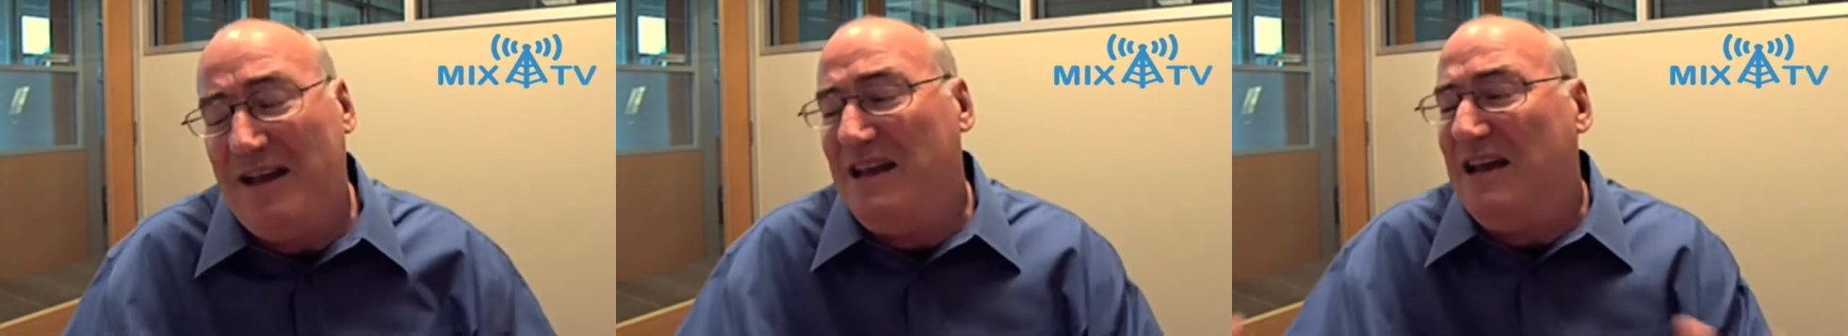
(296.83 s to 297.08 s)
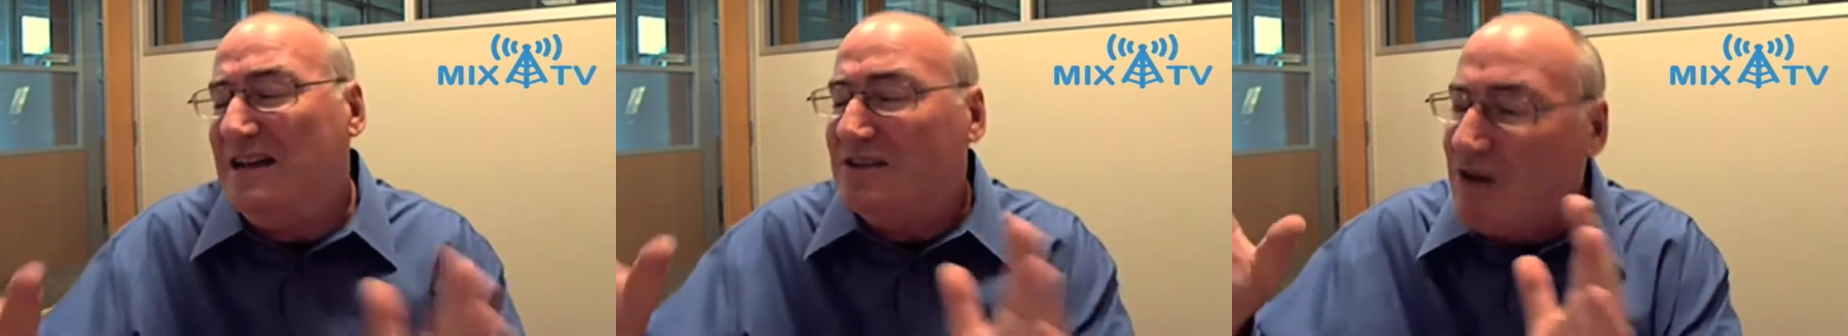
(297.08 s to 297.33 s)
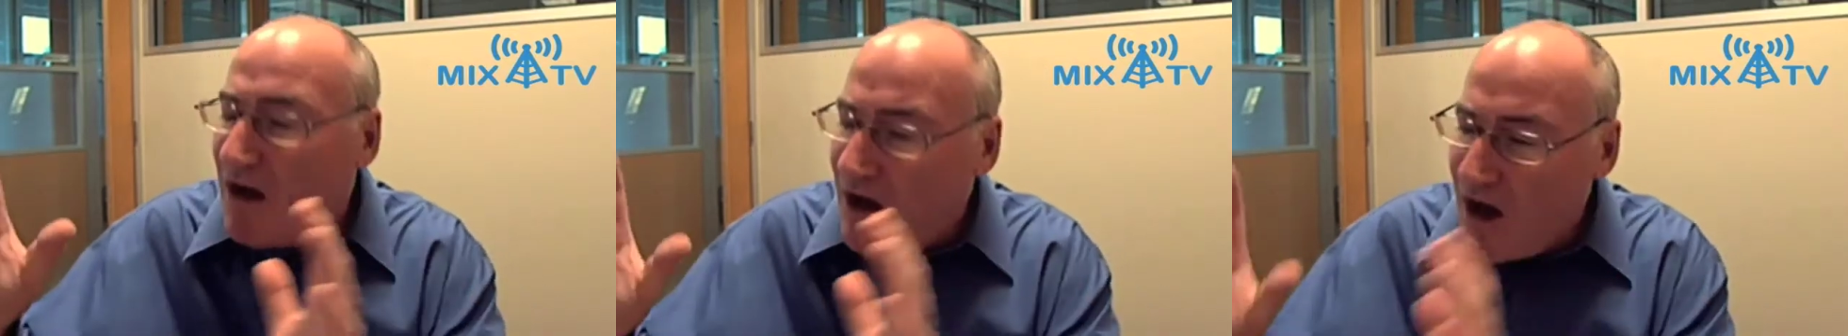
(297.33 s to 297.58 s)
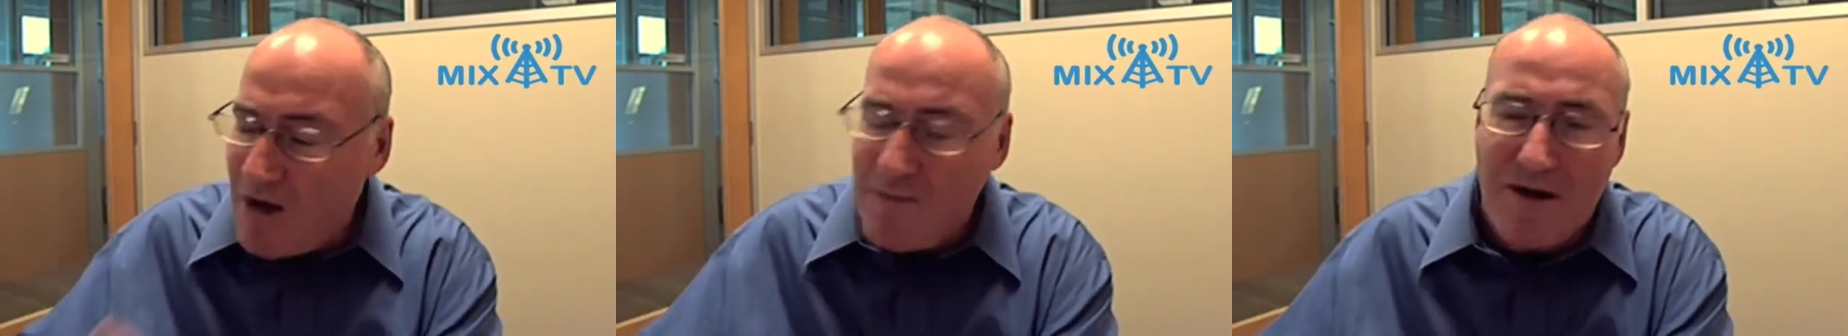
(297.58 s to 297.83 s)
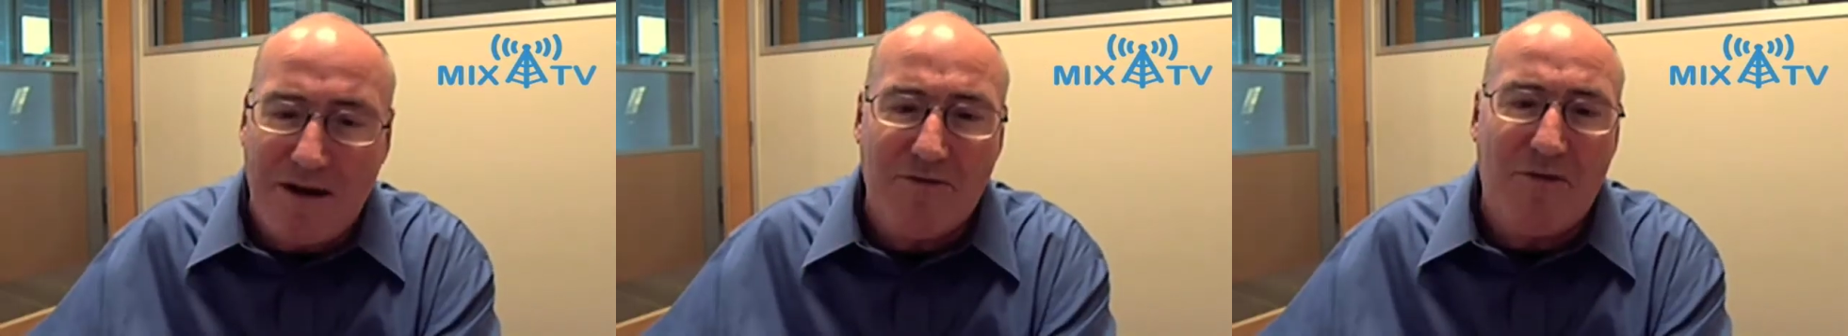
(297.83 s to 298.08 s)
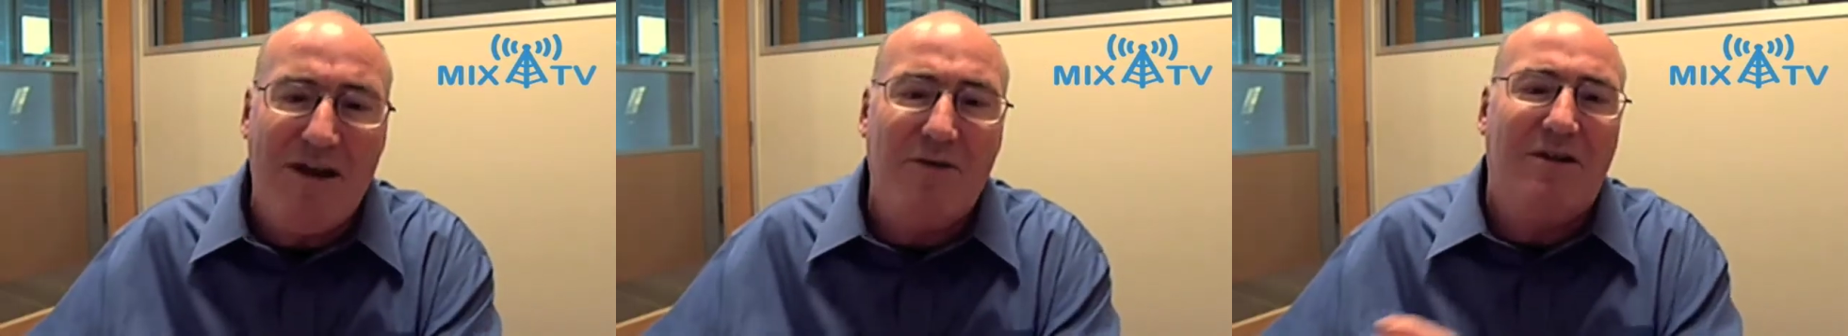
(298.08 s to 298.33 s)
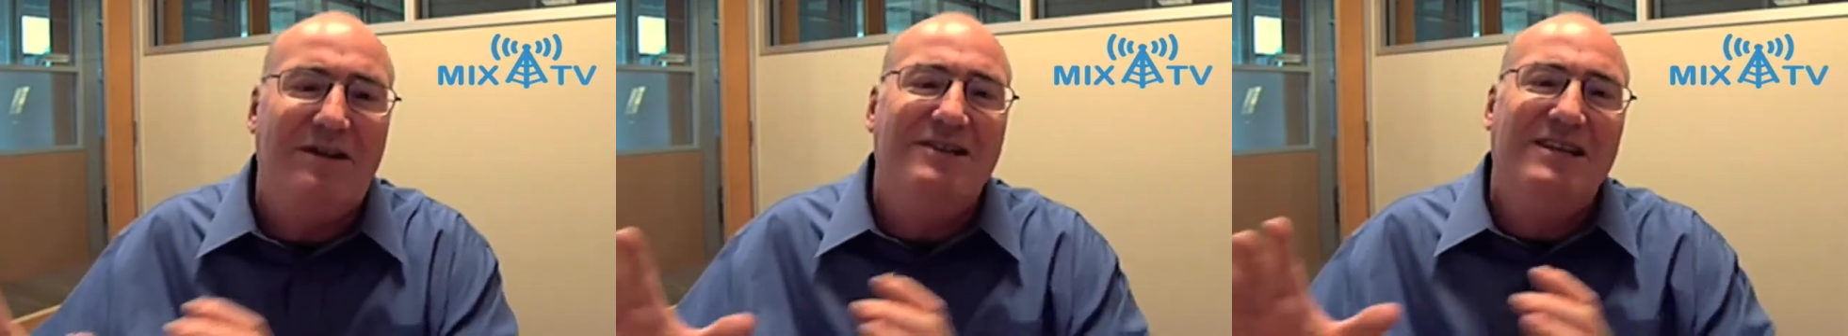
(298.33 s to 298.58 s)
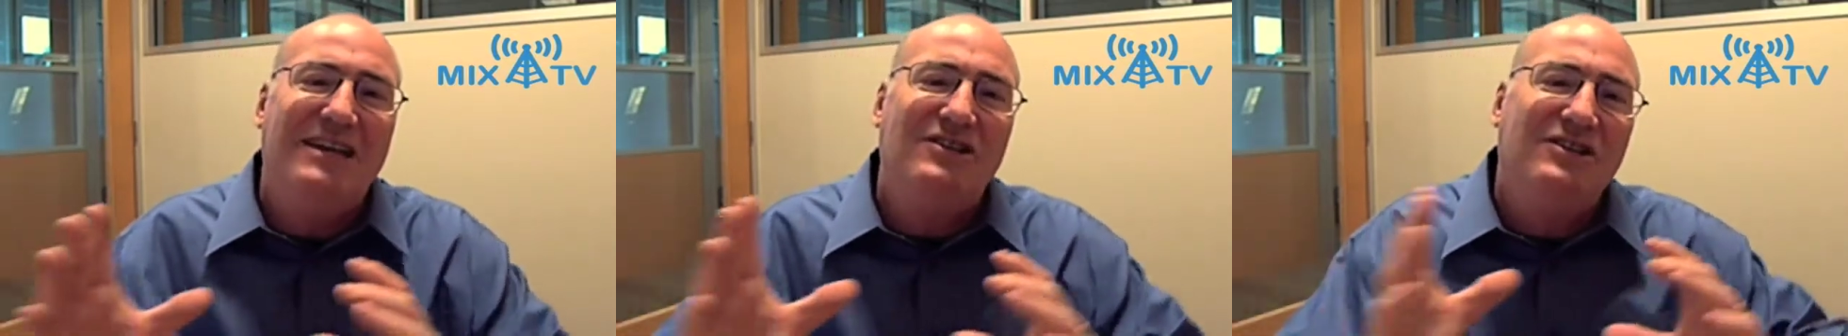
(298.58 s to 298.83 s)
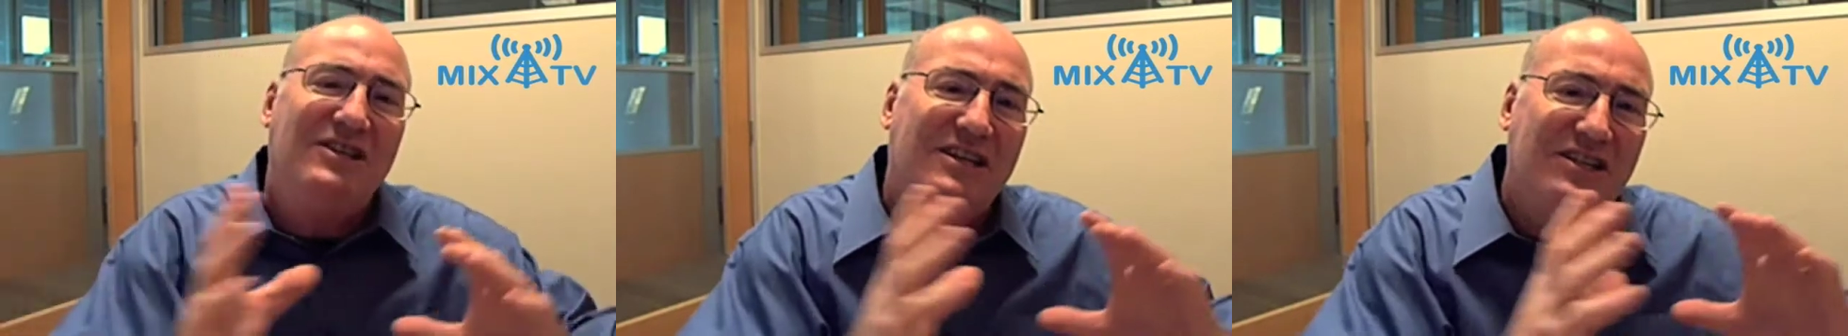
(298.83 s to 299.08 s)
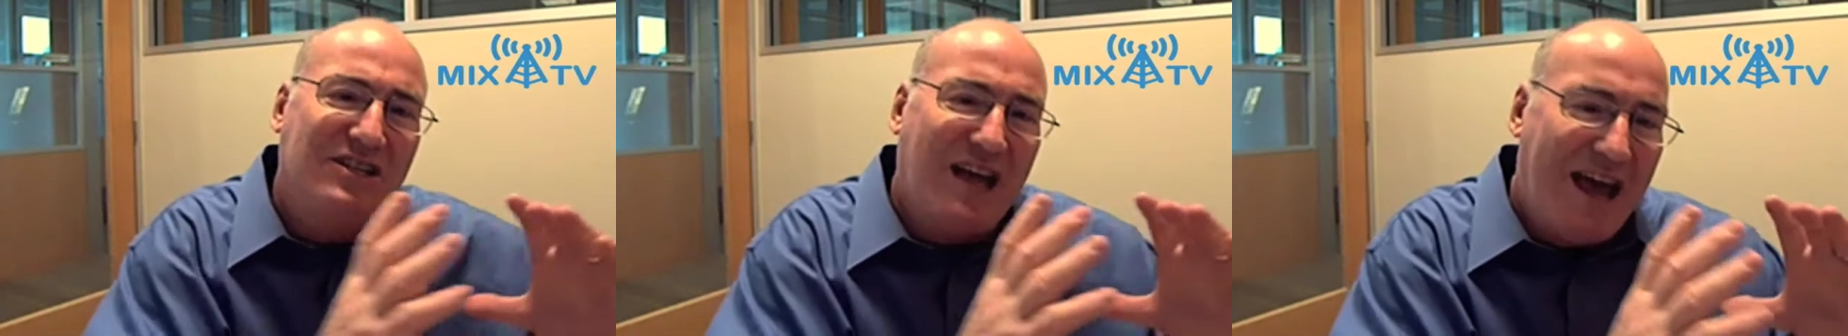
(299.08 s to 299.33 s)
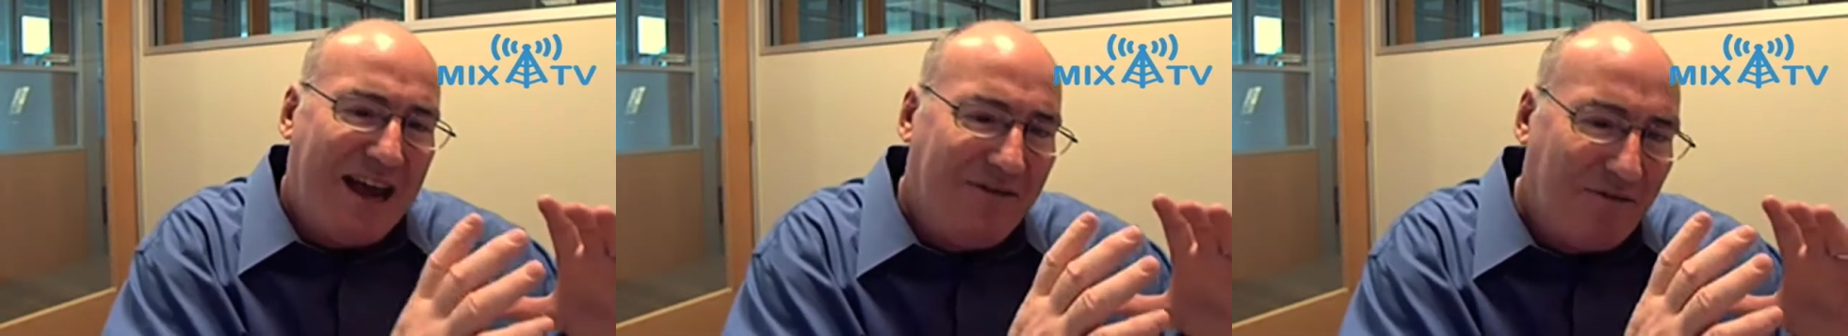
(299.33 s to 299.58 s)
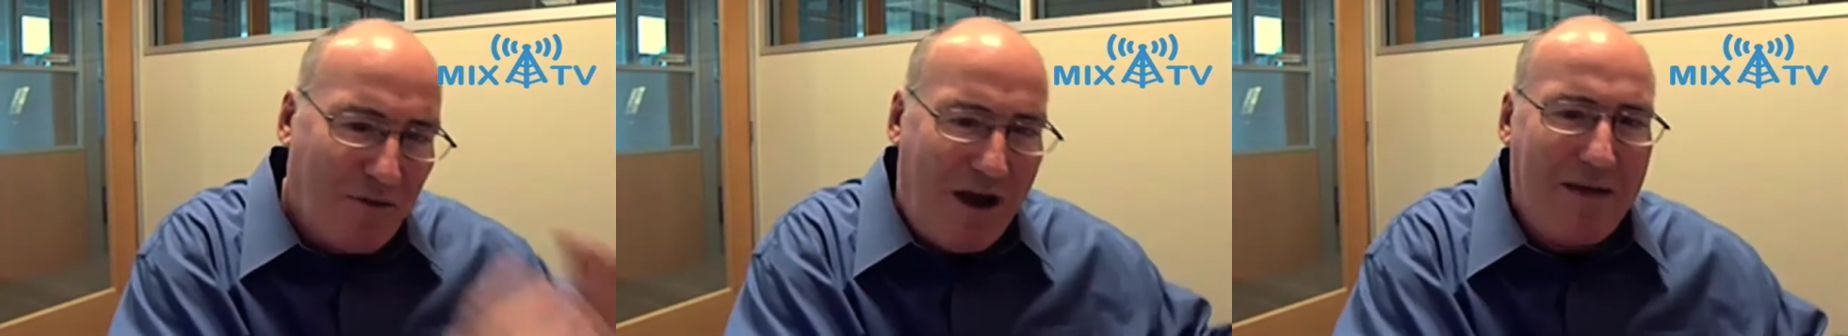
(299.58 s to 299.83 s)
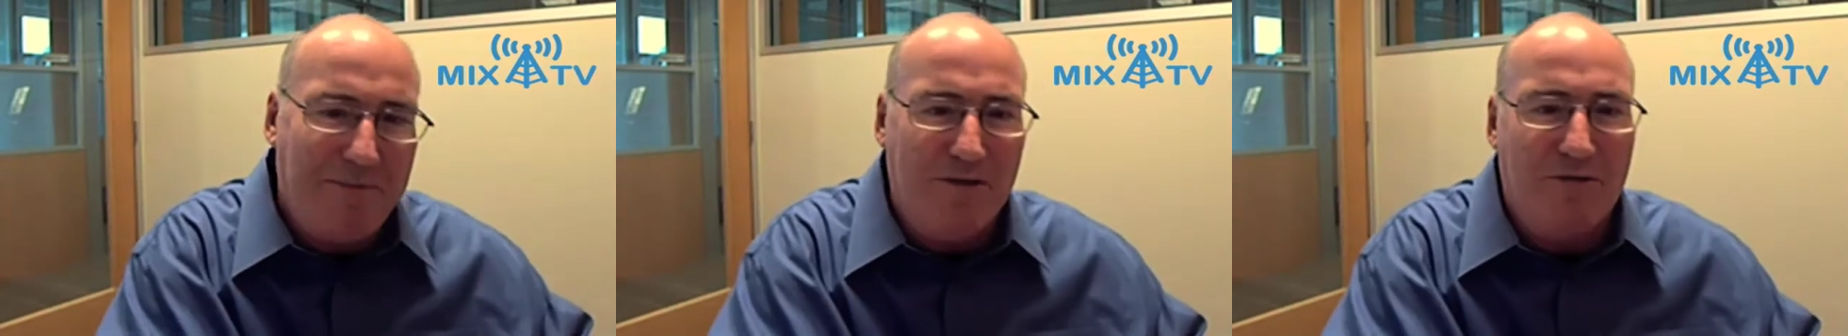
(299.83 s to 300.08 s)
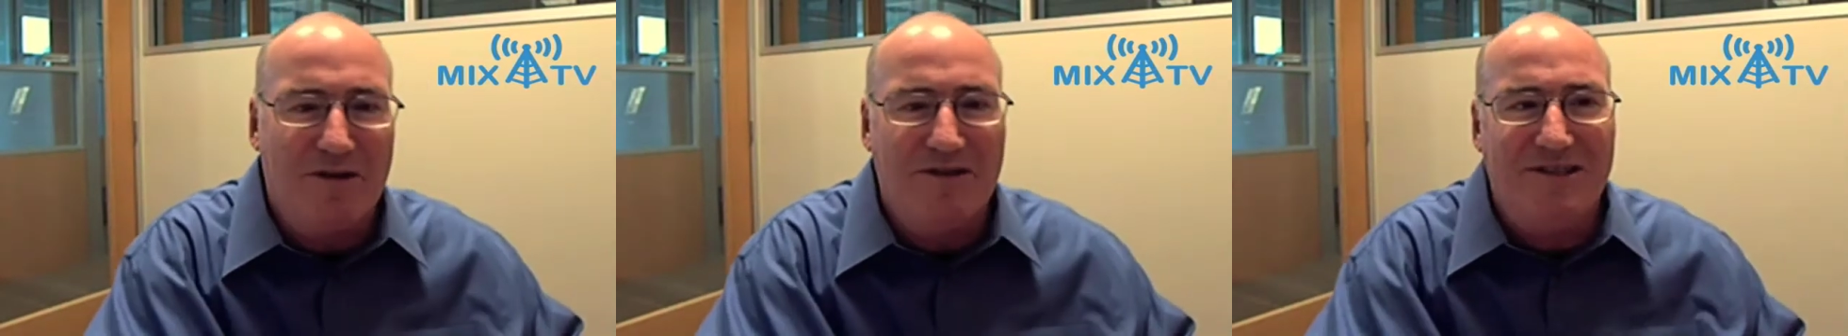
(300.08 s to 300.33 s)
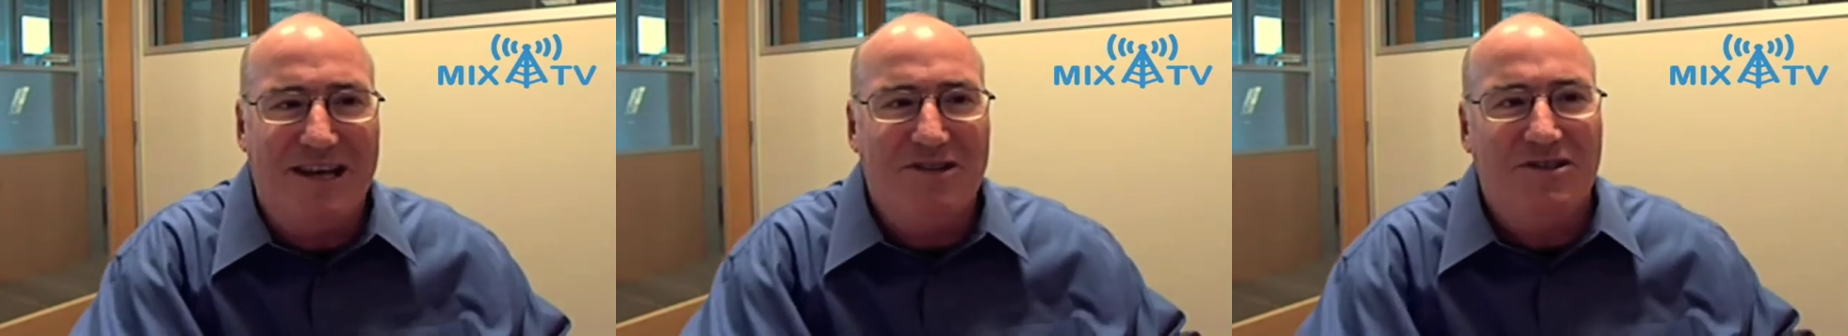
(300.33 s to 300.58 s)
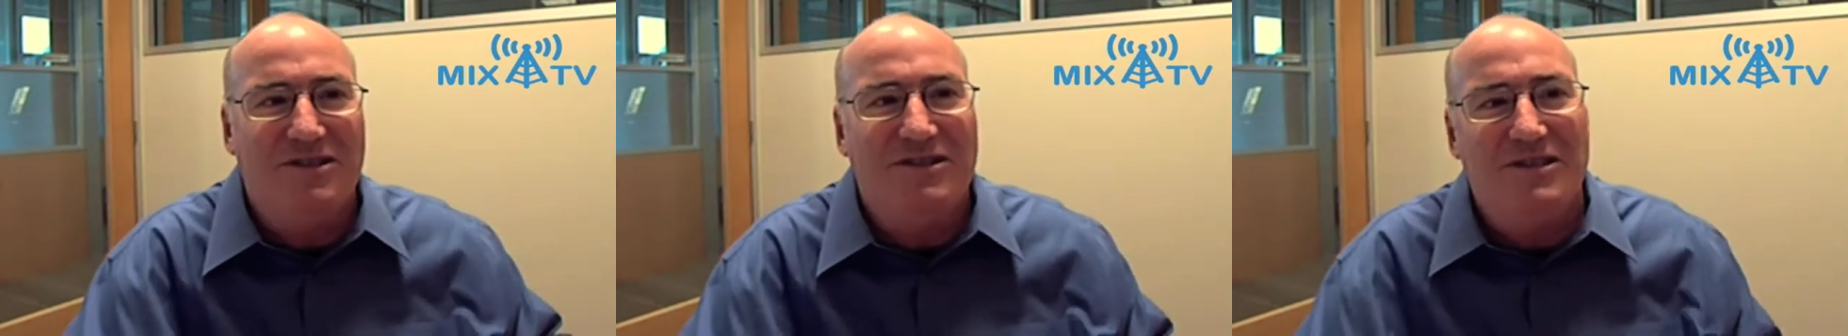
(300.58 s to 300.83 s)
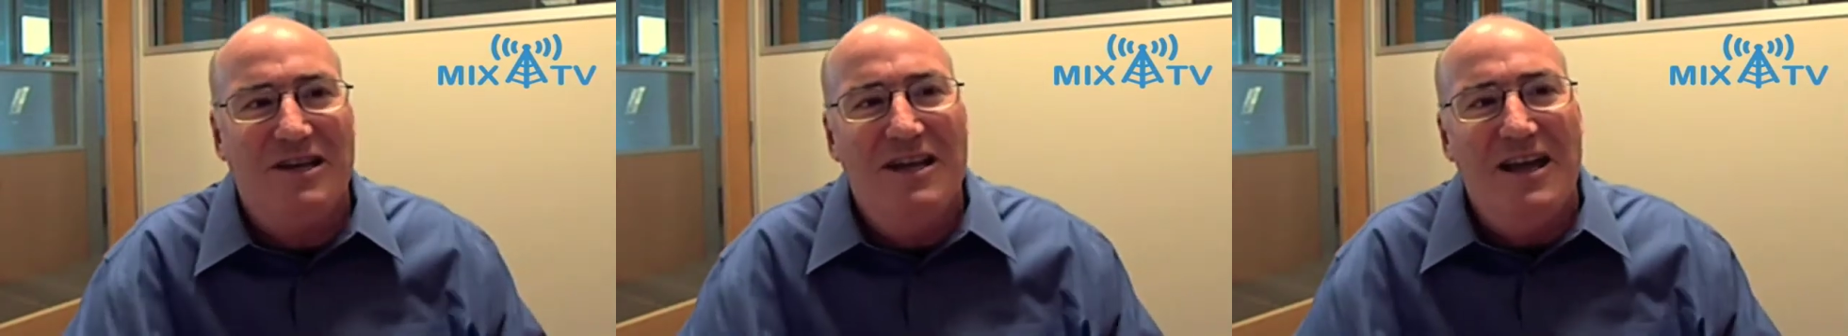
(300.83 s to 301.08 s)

and is a hallmark of great organizations and a sign of crappy organizations,